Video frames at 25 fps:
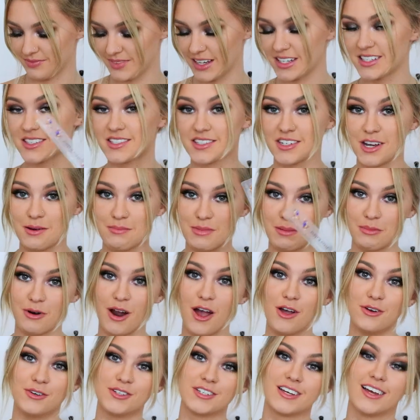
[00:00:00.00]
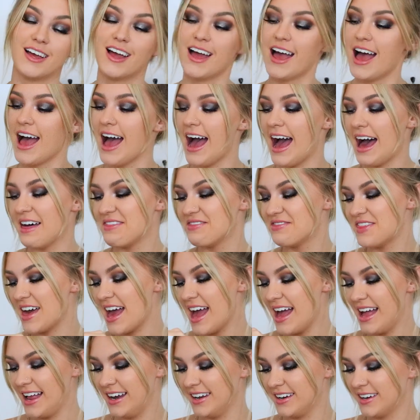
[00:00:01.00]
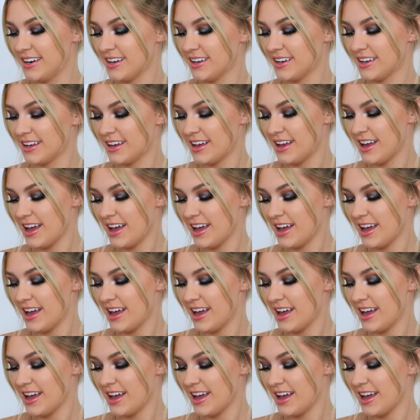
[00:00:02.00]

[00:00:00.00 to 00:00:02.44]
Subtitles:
Still me proud. And then